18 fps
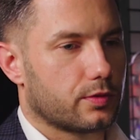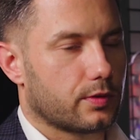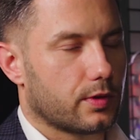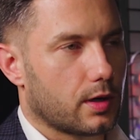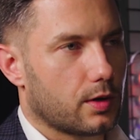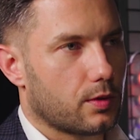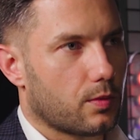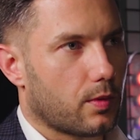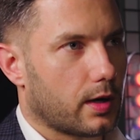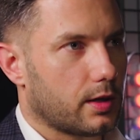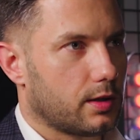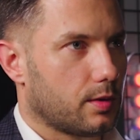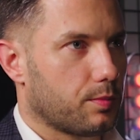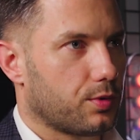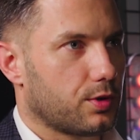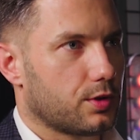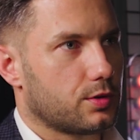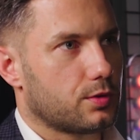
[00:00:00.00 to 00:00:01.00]
very wide
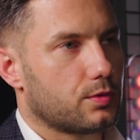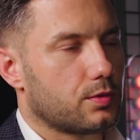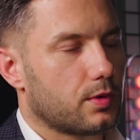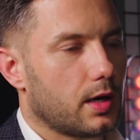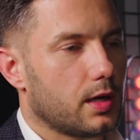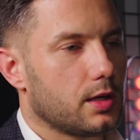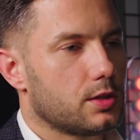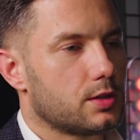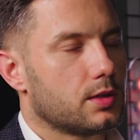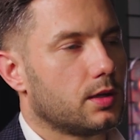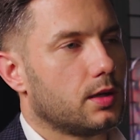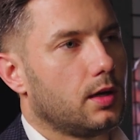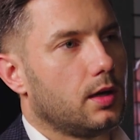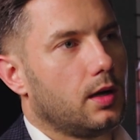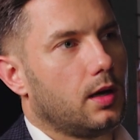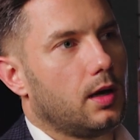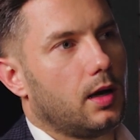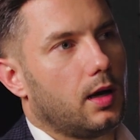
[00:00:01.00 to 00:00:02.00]
temperature range
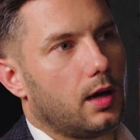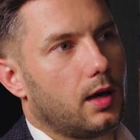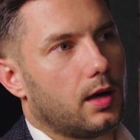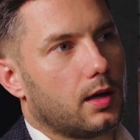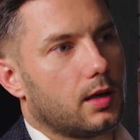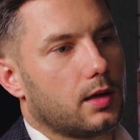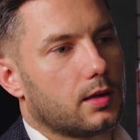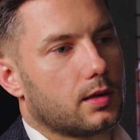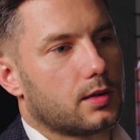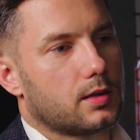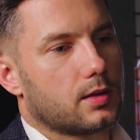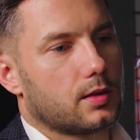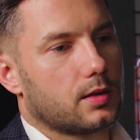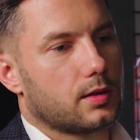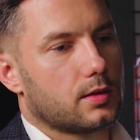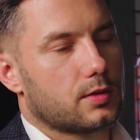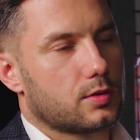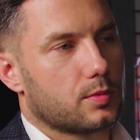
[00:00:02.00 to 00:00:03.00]
and
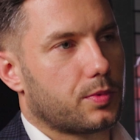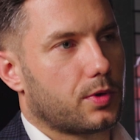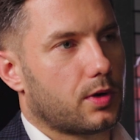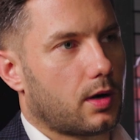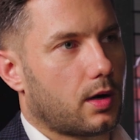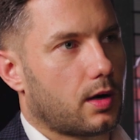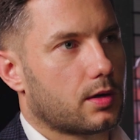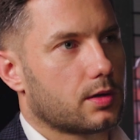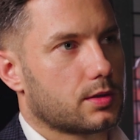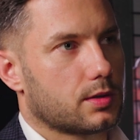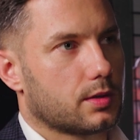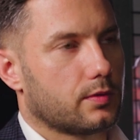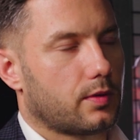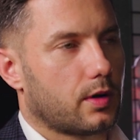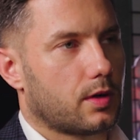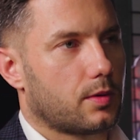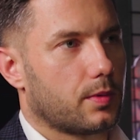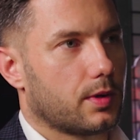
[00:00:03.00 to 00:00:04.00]
super harsh environment.